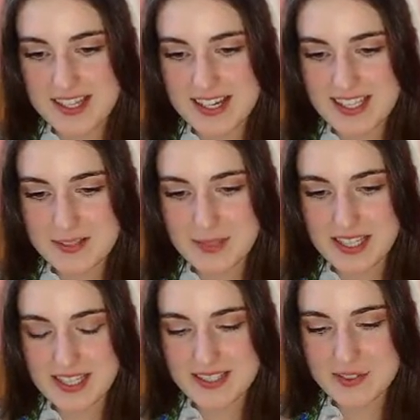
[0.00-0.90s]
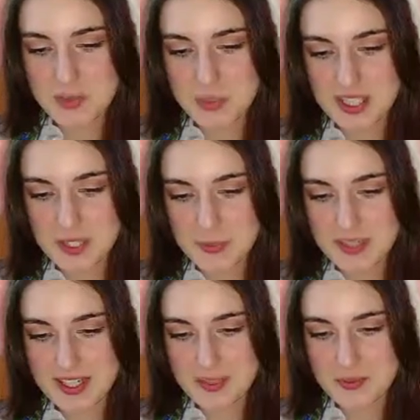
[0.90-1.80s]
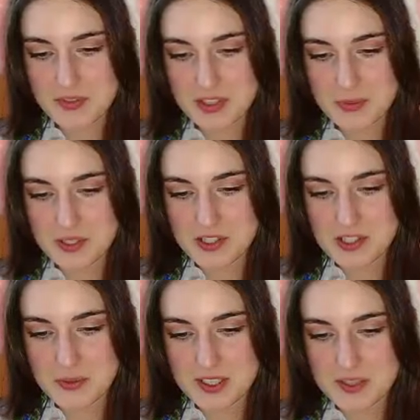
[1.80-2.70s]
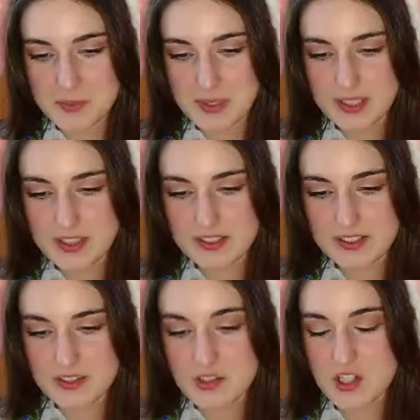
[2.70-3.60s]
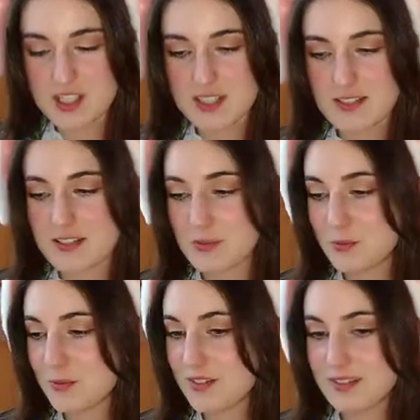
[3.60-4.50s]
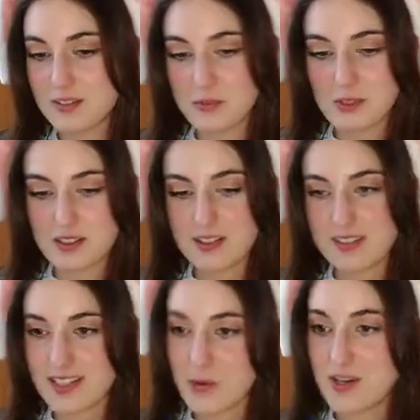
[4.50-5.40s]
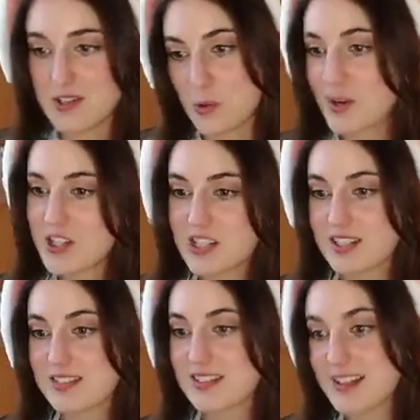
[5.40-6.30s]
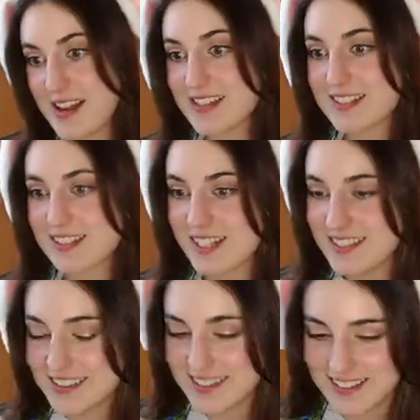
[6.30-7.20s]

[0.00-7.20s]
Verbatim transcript: I asked my ex to bring it back with her when she went to Paris. She didn't. Well, now I know why she's an ex.